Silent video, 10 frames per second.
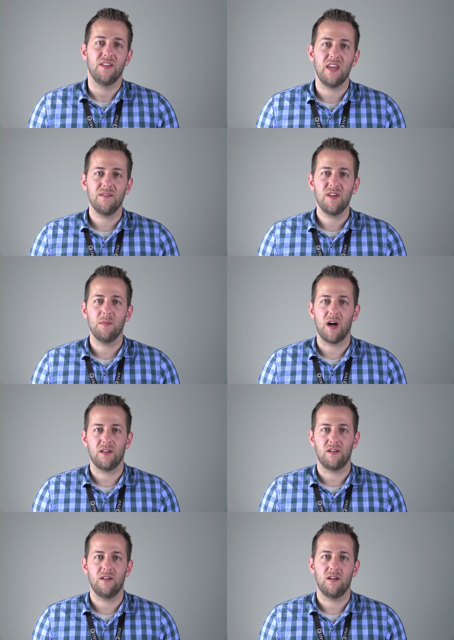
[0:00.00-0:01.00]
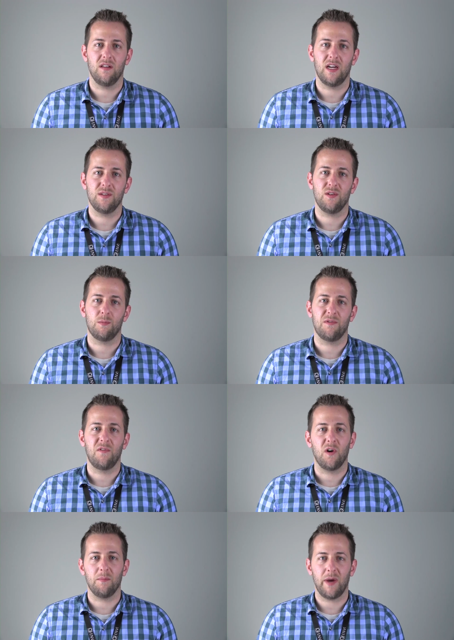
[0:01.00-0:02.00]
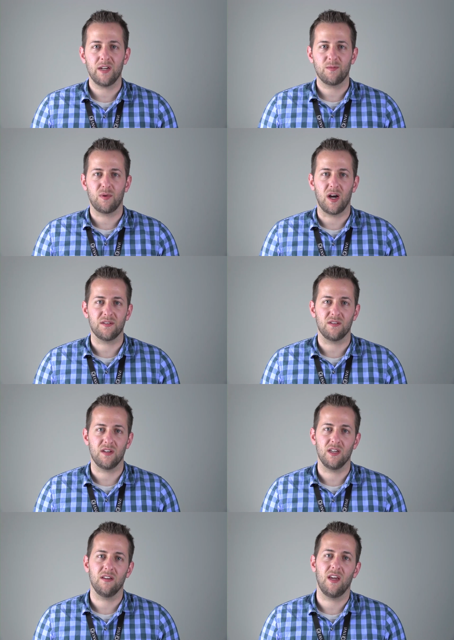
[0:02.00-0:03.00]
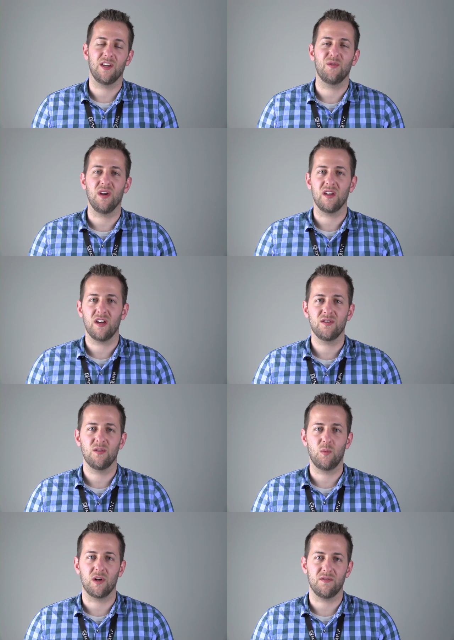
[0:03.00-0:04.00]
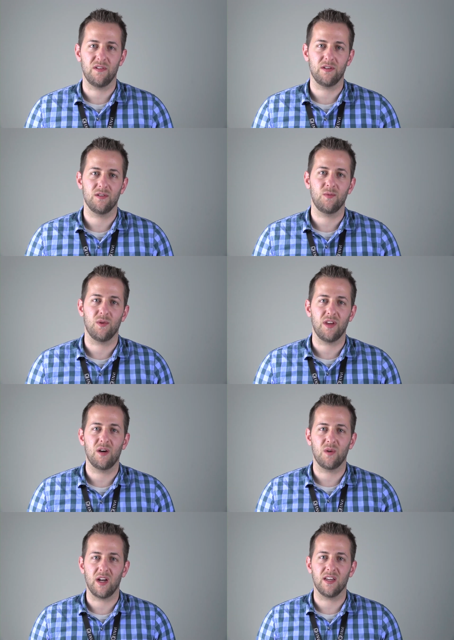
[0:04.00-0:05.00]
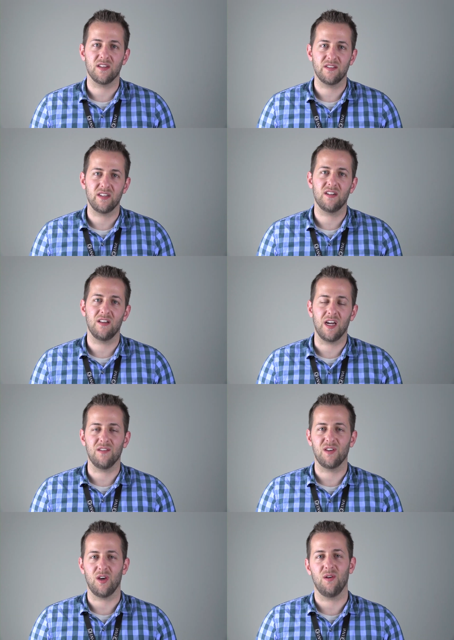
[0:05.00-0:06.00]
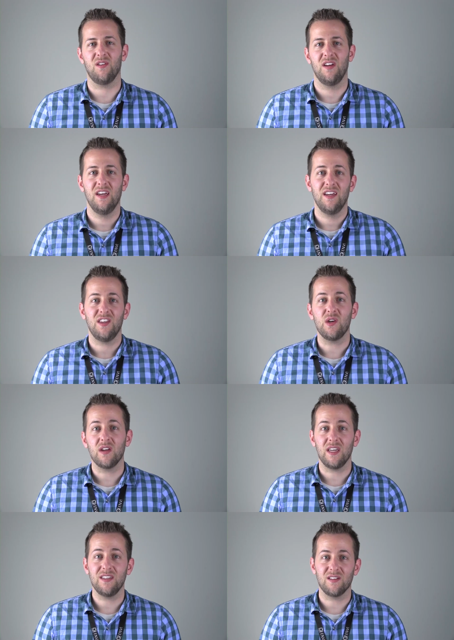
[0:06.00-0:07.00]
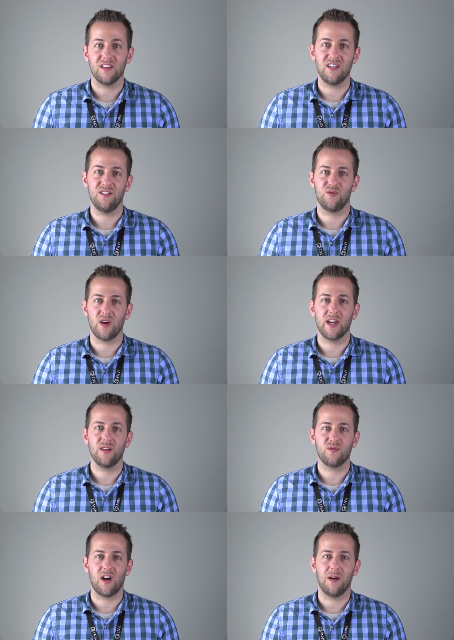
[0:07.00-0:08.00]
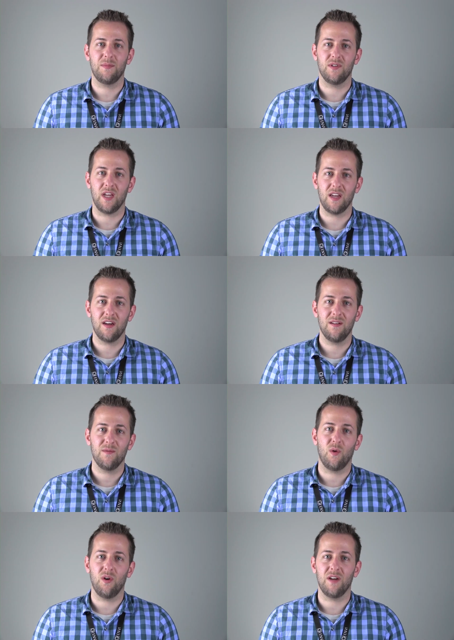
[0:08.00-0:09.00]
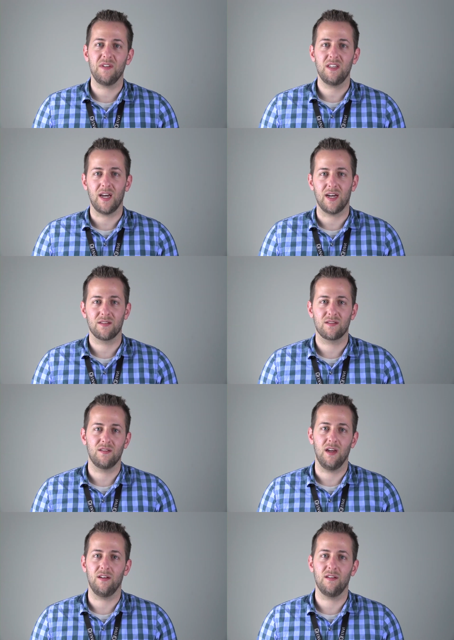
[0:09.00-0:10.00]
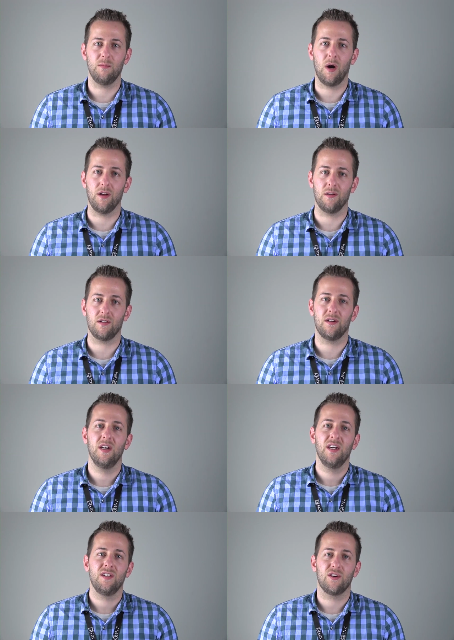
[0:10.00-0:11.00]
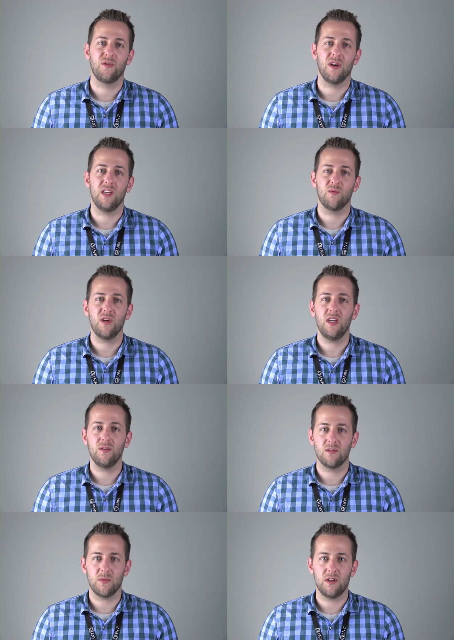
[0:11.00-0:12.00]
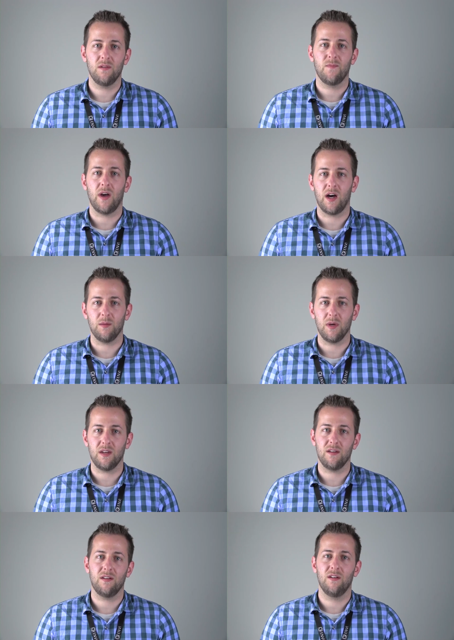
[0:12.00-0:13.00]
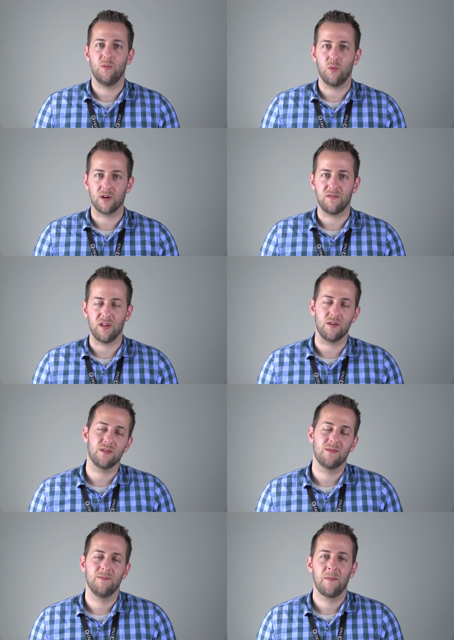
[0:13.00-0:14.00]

The ENVI Modeler allows you to perform batch processing and create custom workflows without writing a single line of code. You can easily drag and drop data or ENVI tasks into the modeler to create reusable, automated workflows.